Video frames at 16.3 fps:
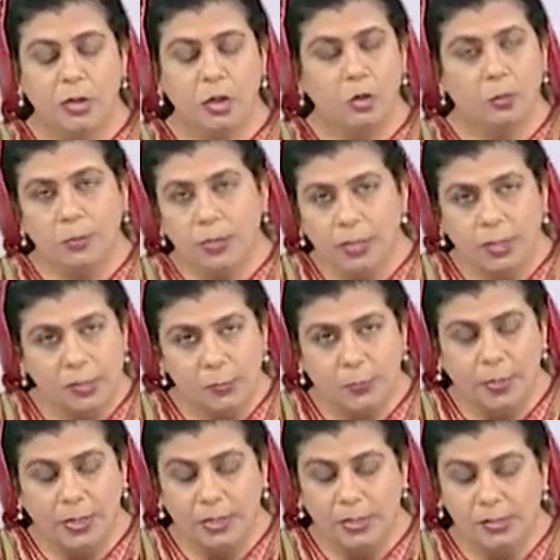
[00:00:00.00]
human
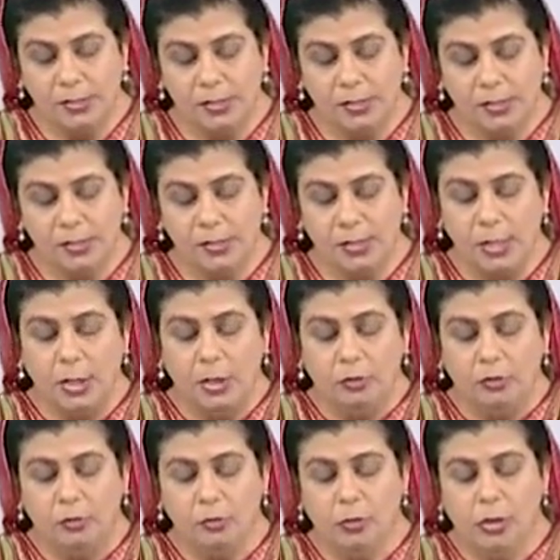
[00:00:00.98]
experiences
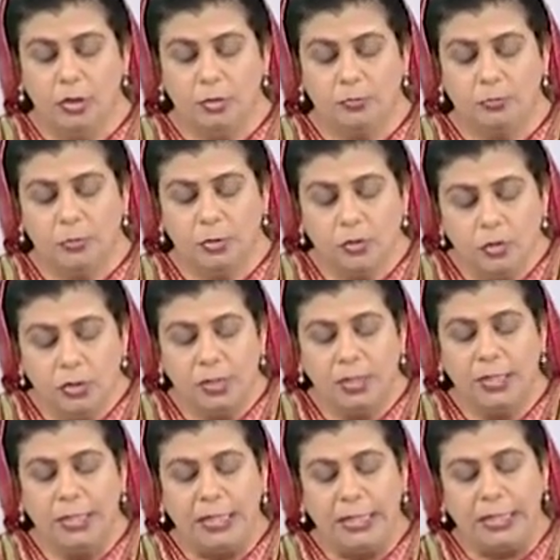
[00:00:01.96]
through a
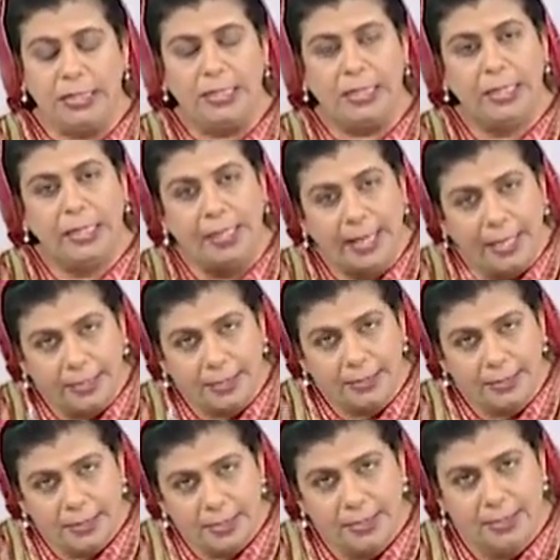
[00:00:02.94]
usually
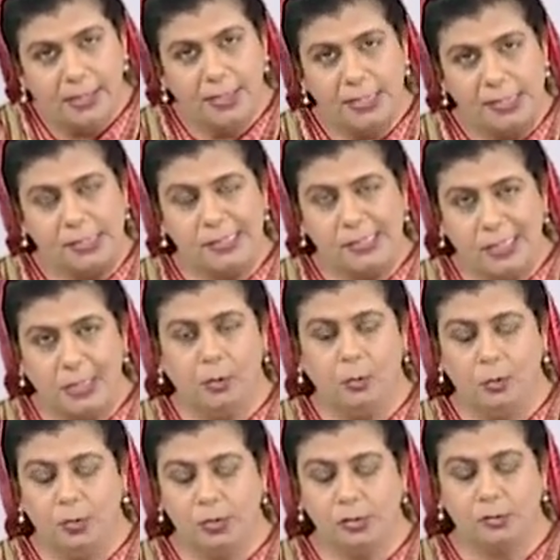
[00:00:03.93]
connected
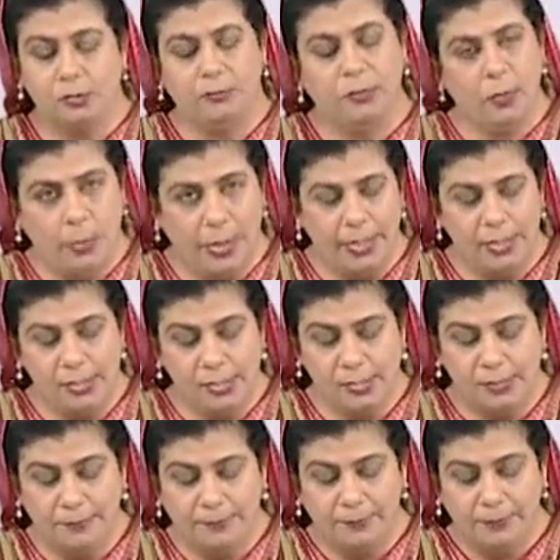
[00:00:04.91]
sequence of events,